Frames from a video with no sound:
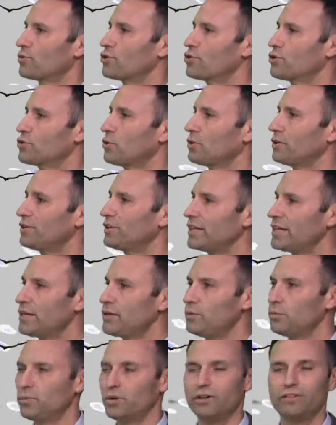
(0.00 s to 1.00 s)

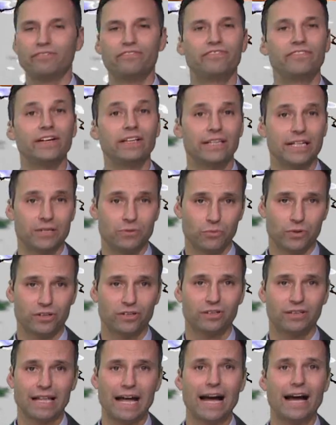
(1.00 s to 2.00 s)
shortly will fill in with
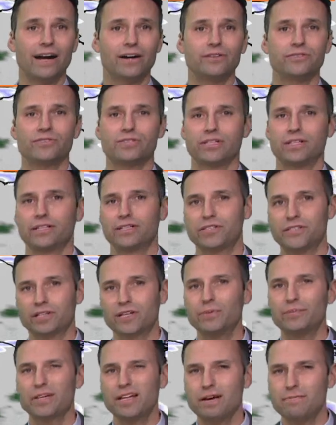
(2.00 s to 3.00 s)
clouds and it's going
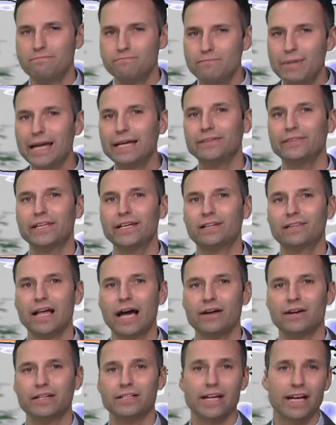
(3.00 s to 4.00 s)
to be a mainly
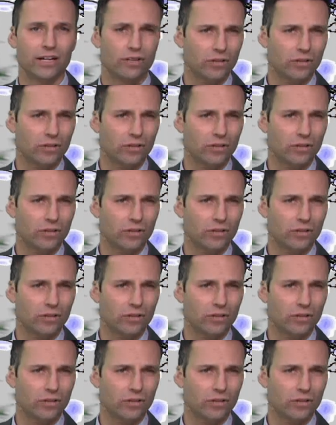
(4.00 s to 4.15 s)
cloudy day.